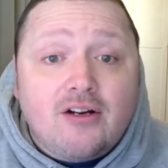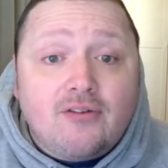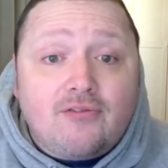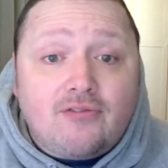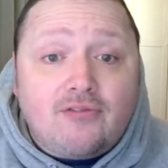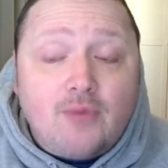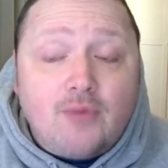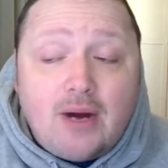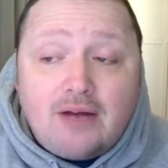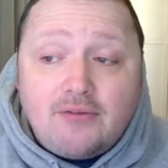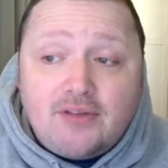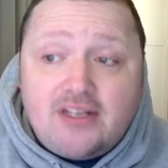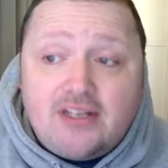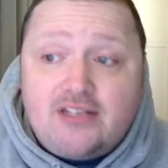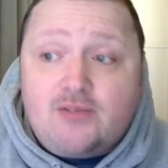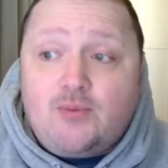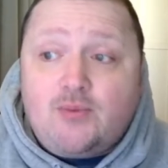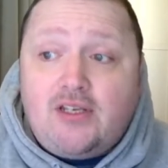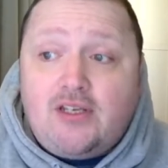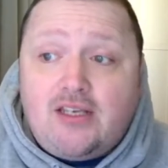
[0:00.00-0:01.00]
throughout
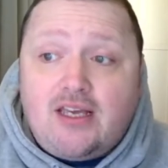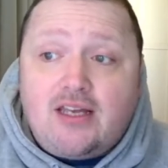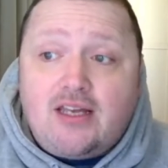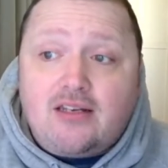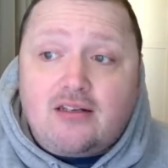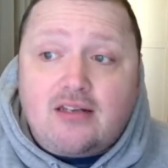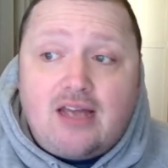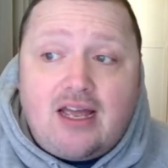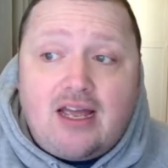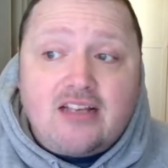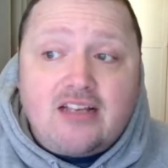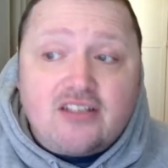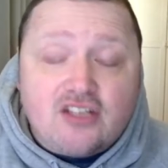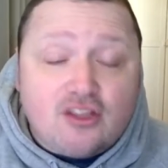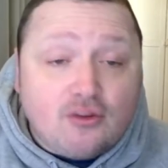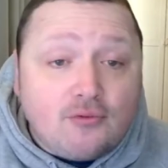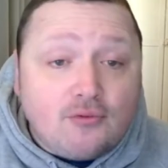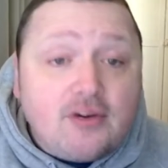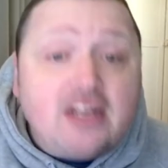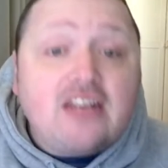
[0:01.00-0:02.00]
this weekend, as
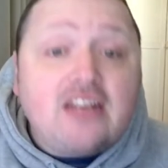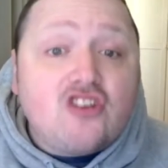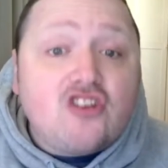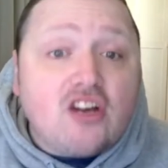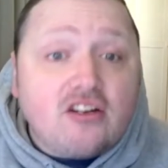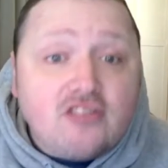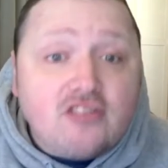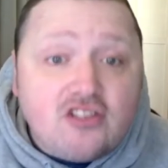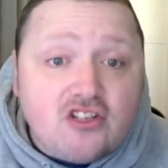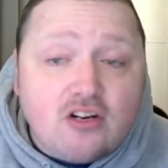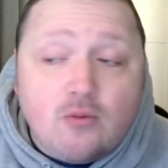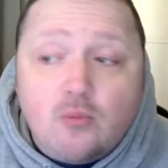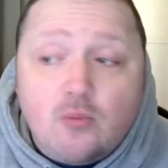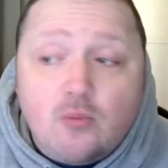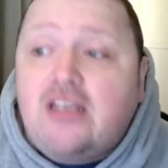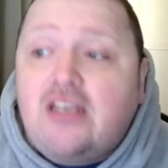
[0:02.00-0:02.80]
three Challenge Cup